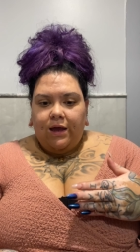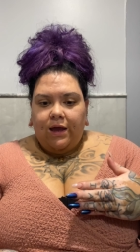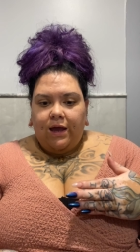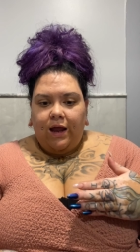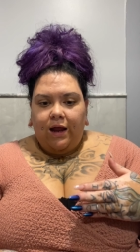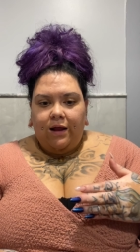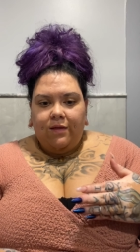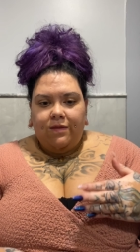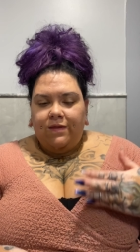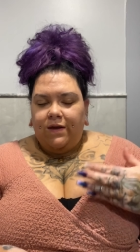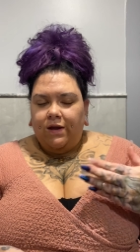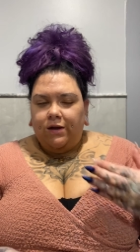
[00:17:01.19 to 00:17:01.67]

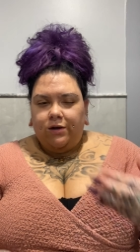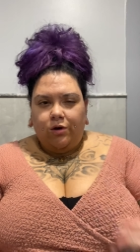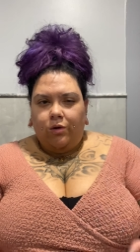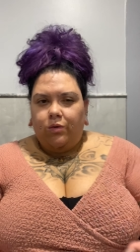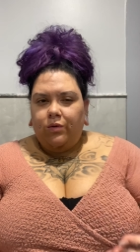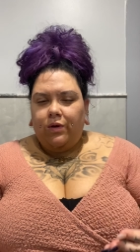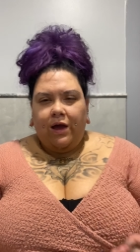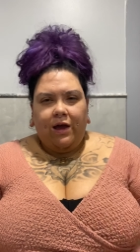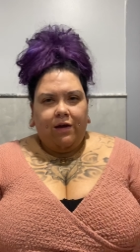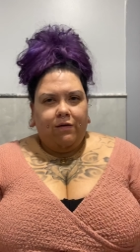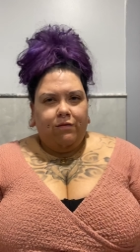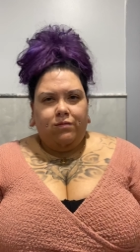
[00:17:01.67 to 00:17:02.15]
and they
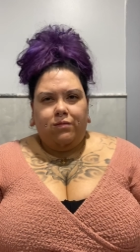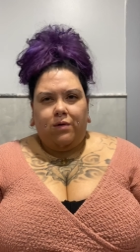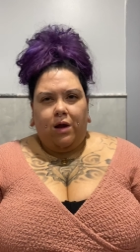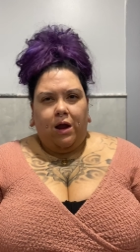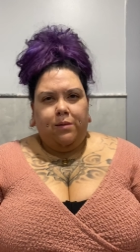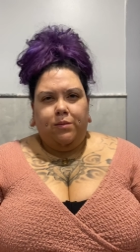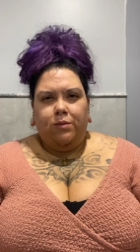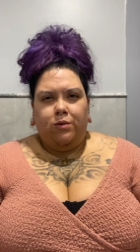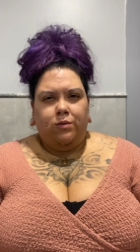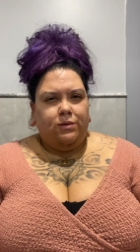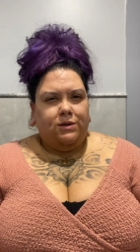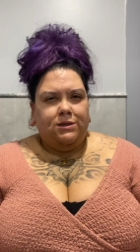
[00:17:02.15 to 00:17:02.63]
don't have
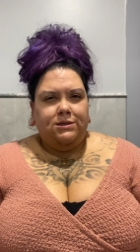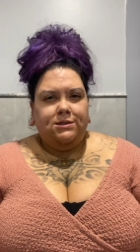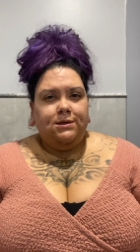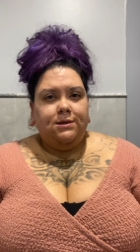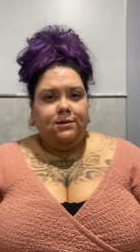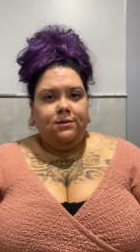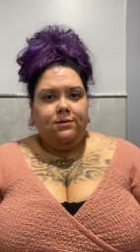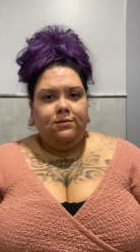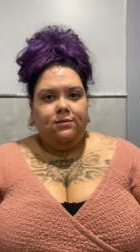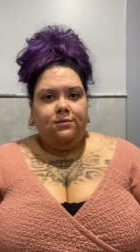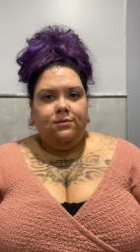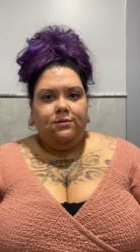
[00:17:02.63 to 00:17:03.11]
rhyme or
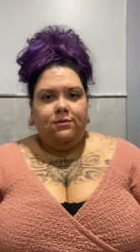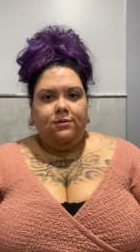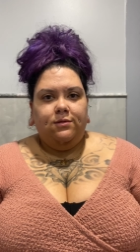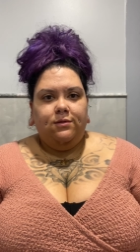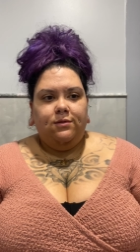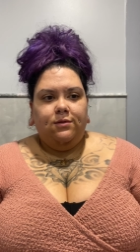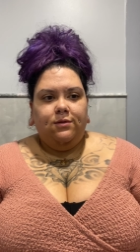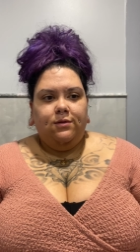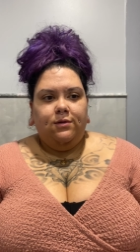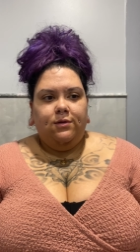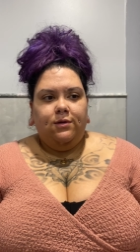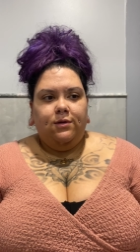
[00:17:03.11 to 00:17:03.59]
reason
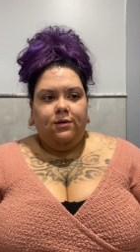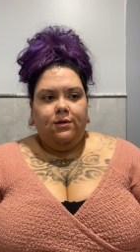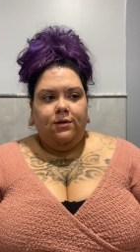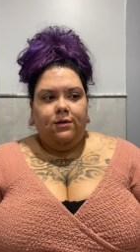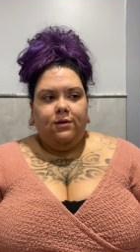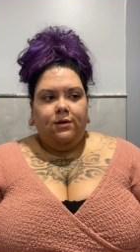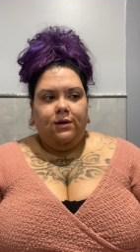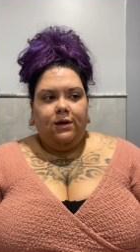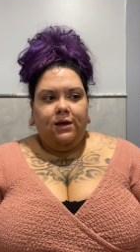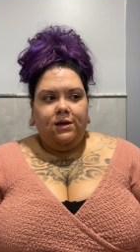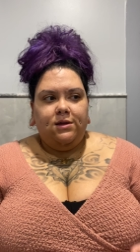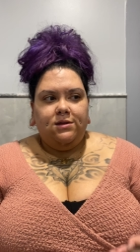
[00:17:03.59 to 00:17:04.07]

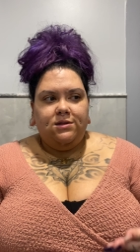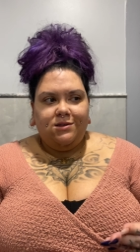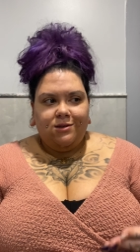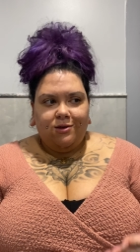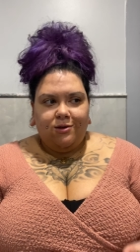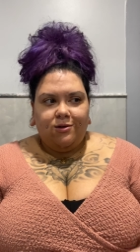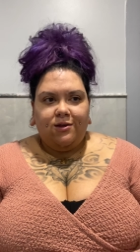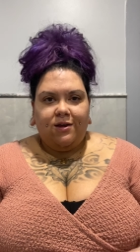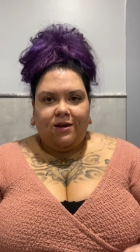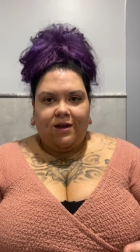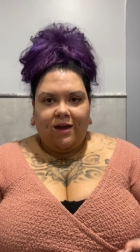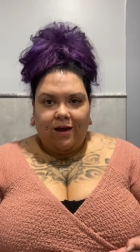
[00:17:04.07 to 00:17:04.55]
until
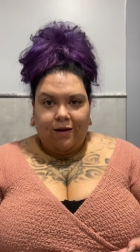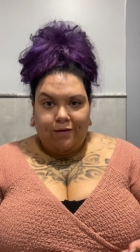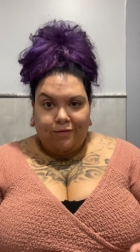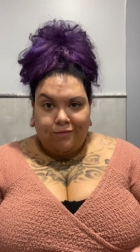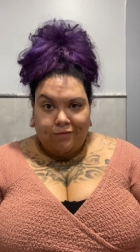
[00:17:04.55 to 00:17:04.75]
they have